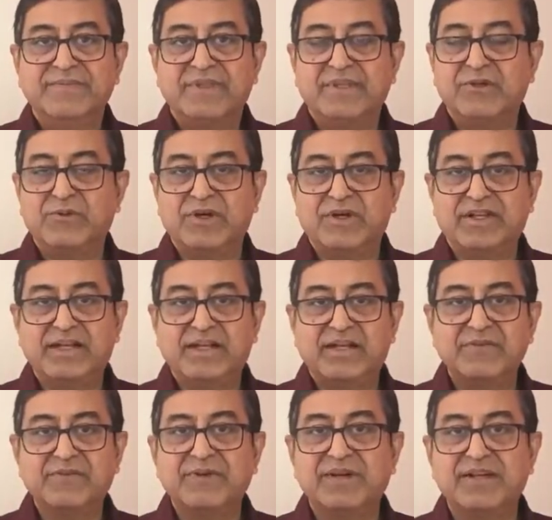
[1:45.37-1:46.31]
You are in a
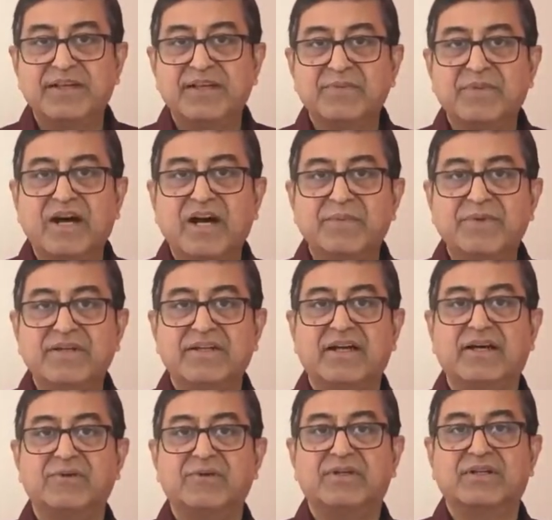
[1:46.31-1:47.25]
different environment,
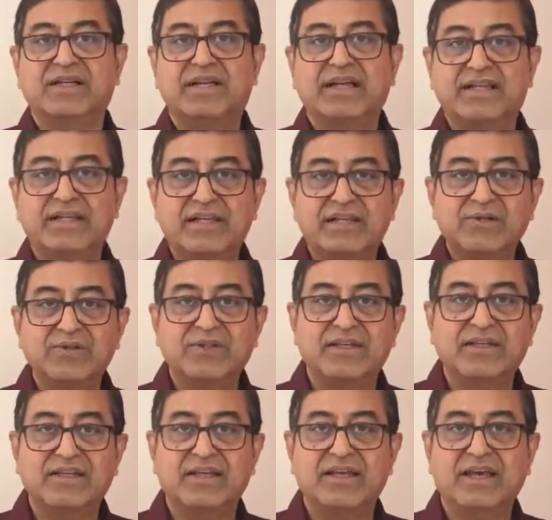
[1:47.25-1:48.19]
now you are getting
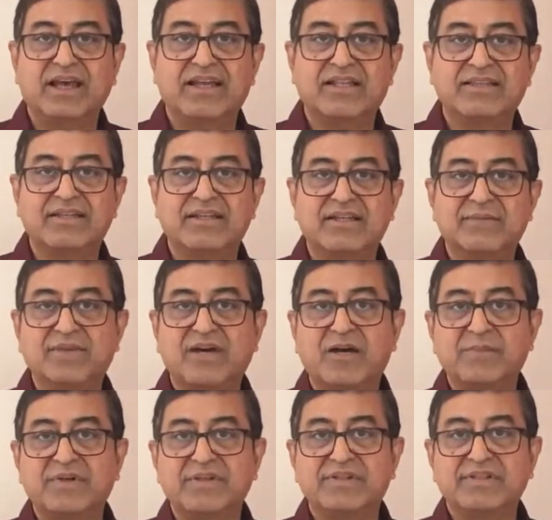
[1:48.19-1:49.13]
into another
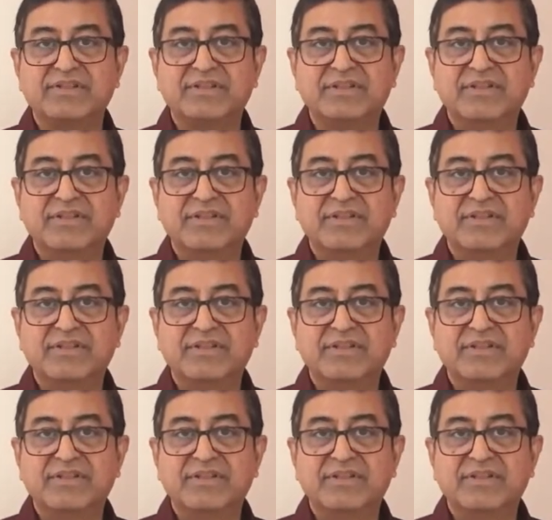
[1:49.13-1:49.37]
environment,